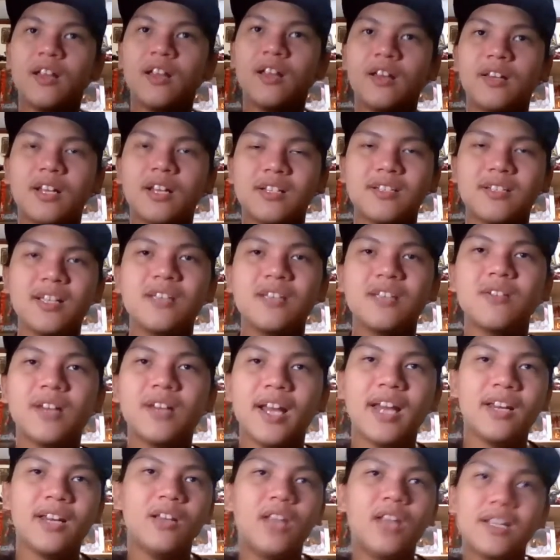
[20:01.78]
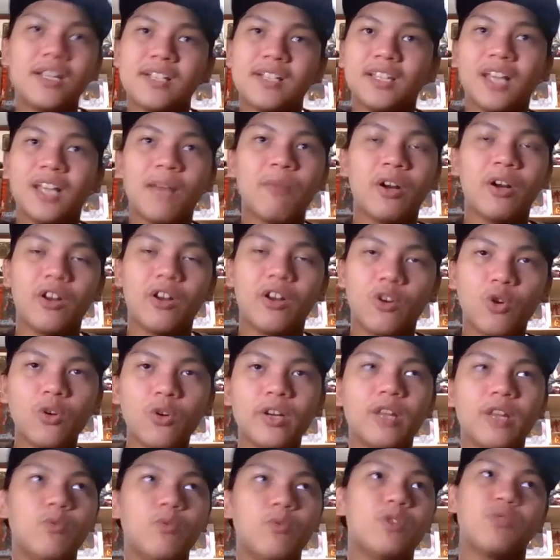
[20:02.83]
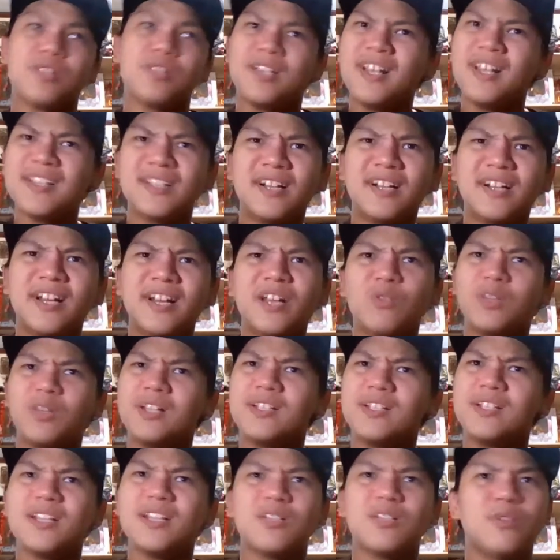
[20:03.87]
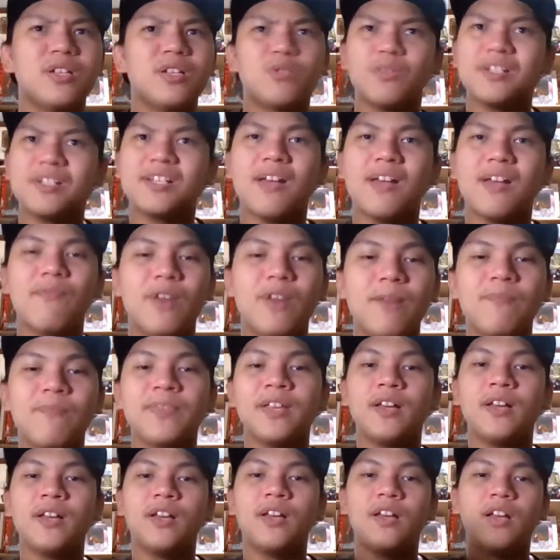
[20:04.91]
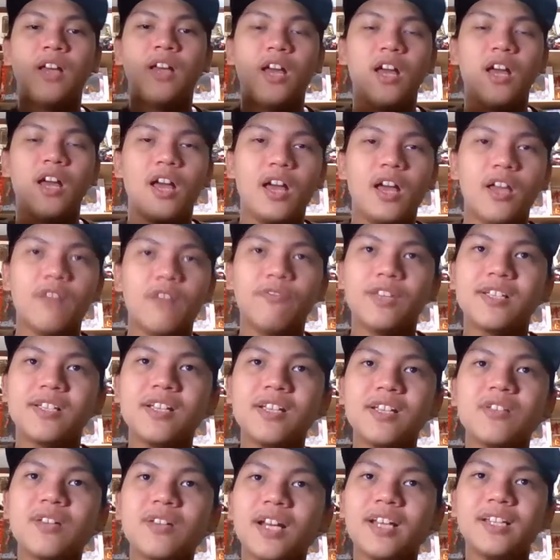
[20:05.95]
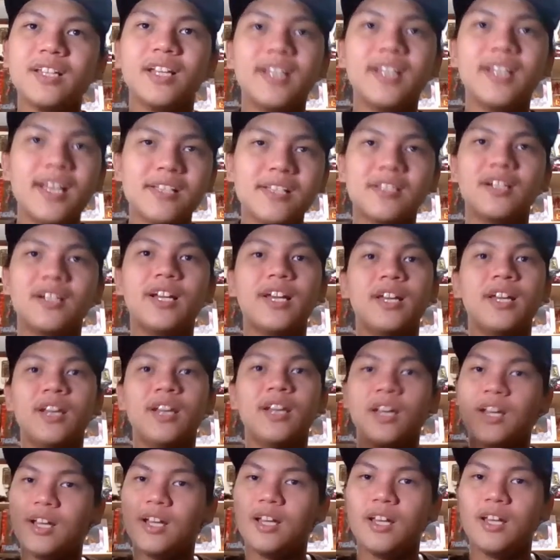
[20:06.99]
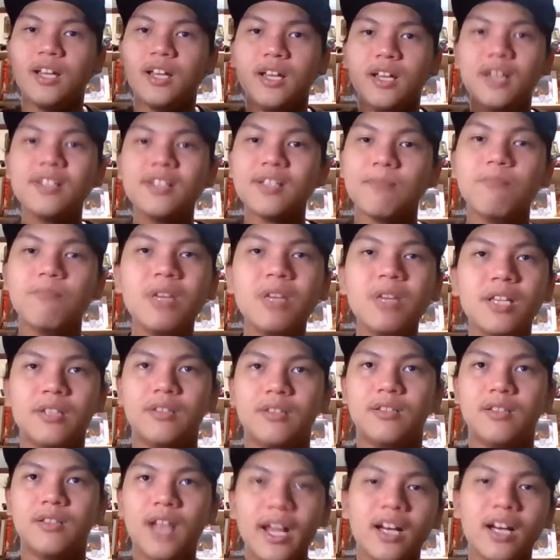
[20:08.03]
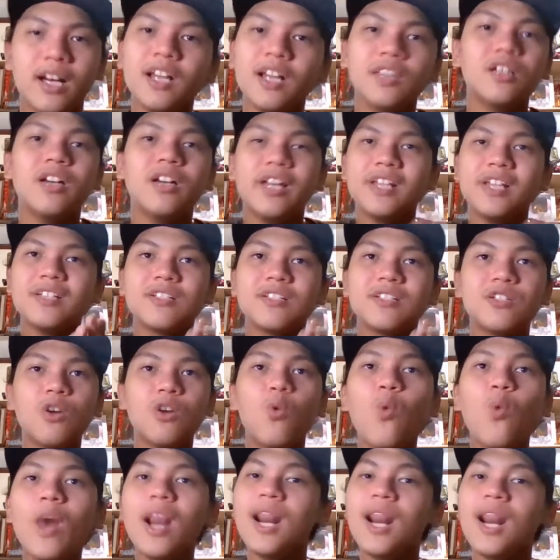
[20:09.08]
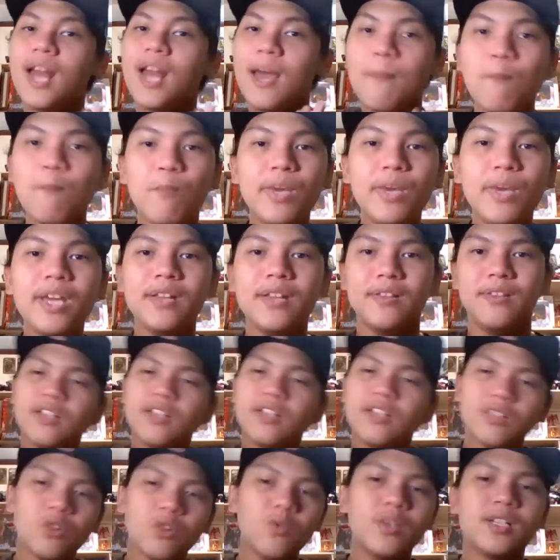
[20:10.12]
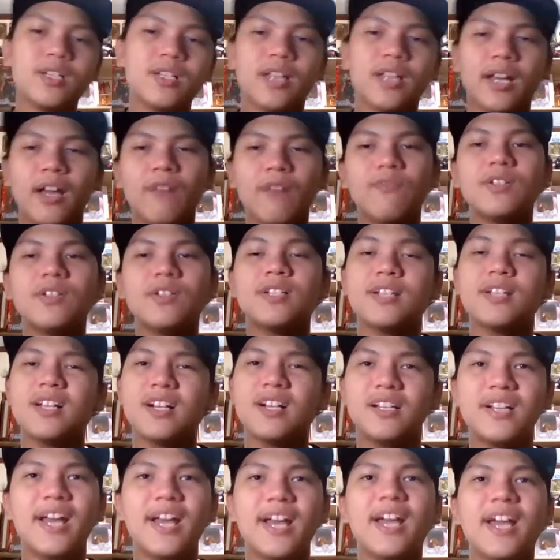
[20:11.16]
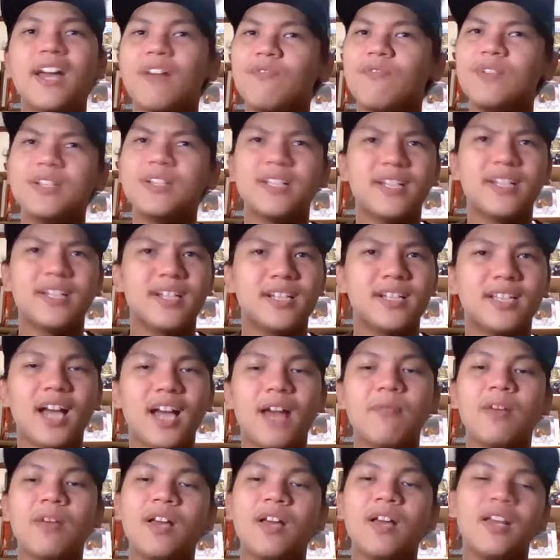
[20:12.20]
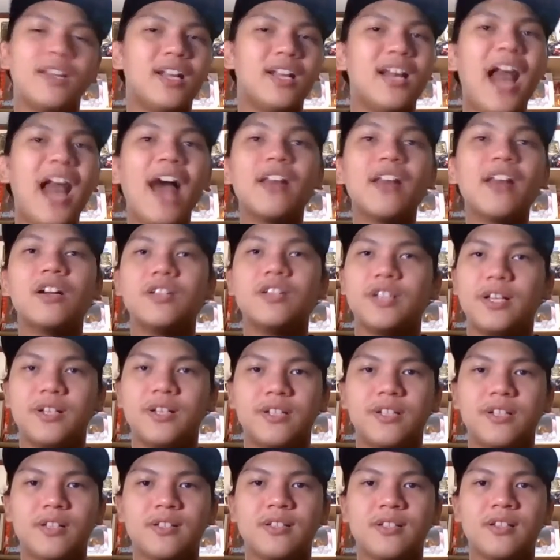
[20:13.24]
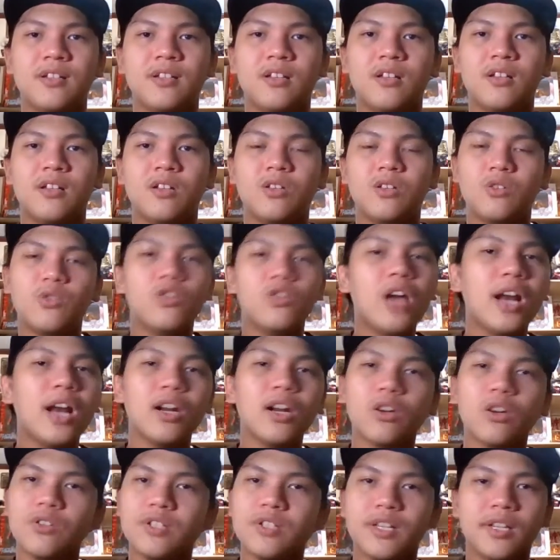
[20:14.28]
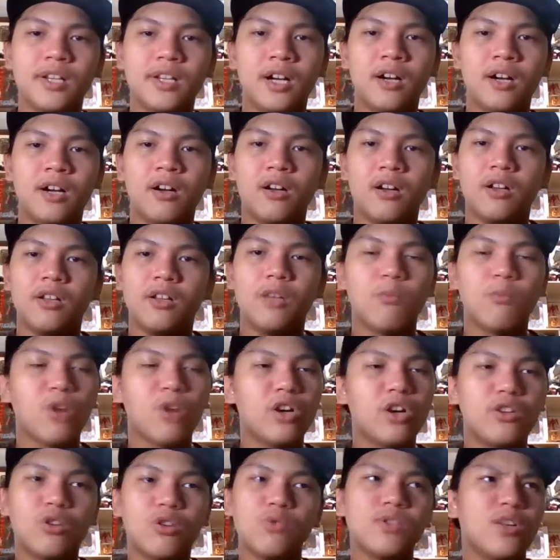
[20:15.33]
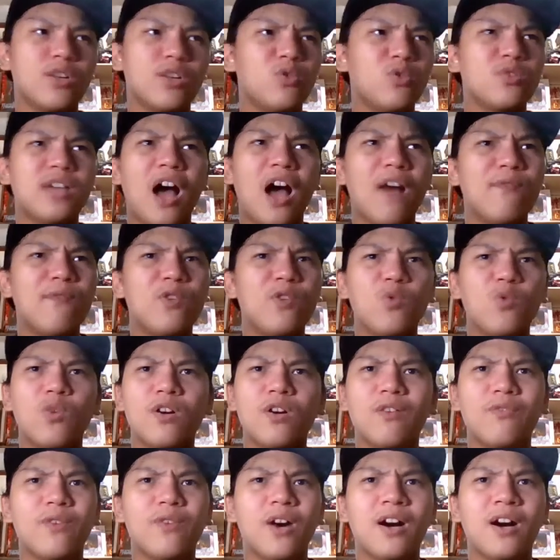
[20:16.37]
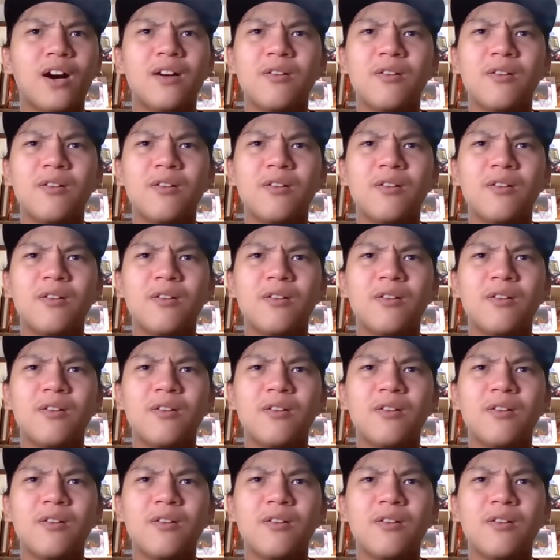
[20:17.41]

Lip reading: the season ended as the time I recorded, which was yesterday, 26 or 27, if the season ended yesterday, it's Embiid. Like literally, it's Joel Embiid. And it's always like every single day, every single time, the ladder changes. So you gotta consider DeMar DeRozan, who's having one of a